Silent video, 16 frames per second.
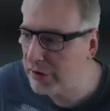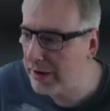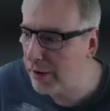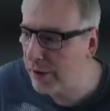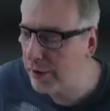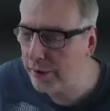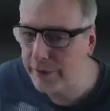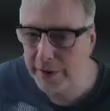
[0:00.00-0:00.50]

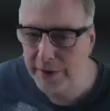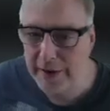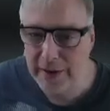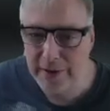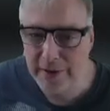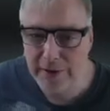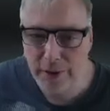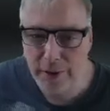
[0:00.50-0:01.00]
enough, I
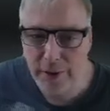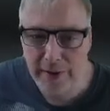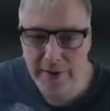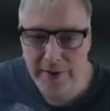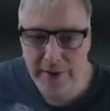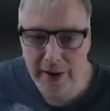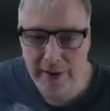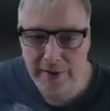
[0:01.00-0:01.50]
think, to
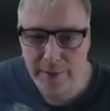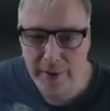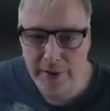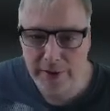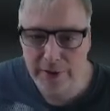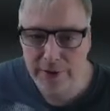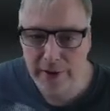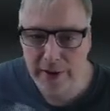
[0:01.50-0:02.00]
get us the
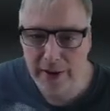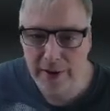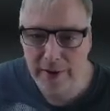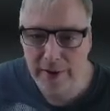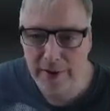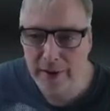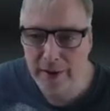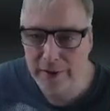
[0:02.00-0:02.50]
mastery.
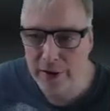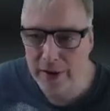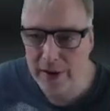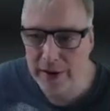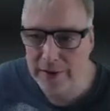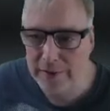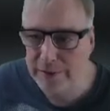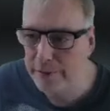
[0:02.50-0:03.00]
I
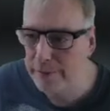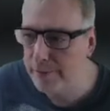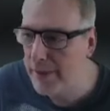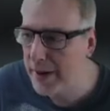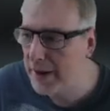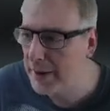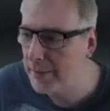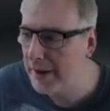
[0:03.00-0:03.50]
tried
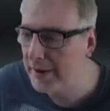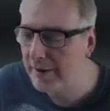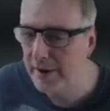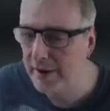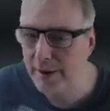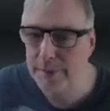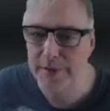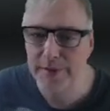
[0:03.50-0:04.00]
many
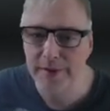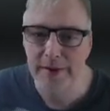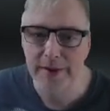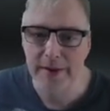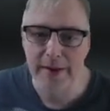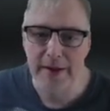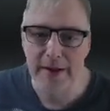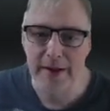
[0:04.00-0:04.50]
times,
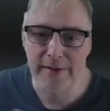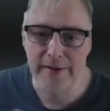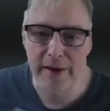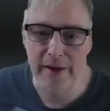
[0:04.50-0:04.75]
say